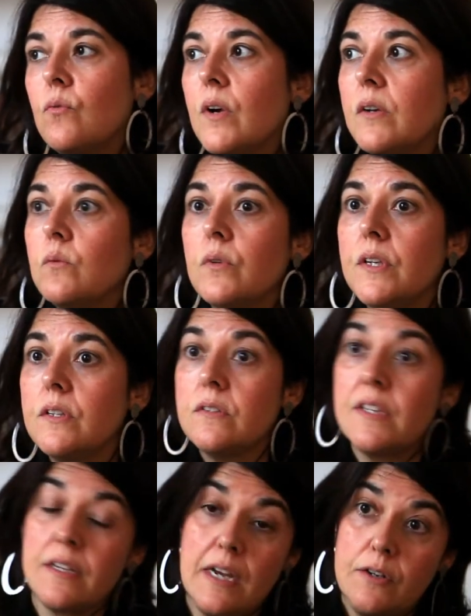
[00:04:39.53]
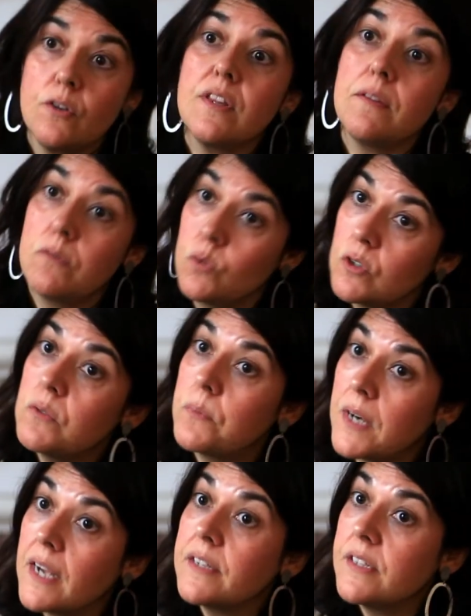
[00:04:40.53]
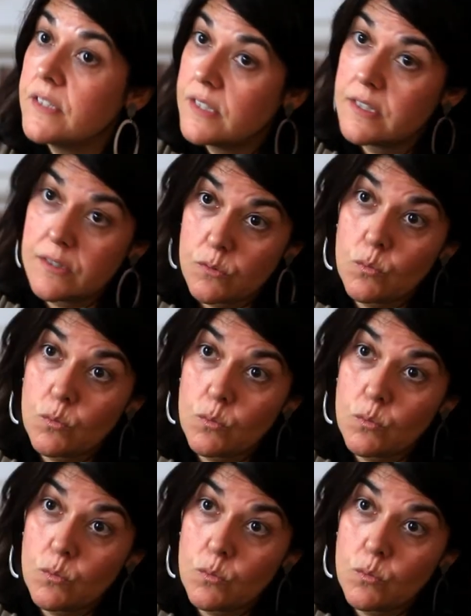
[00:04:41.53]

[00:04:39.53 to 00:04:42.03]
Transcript: I know that good practice is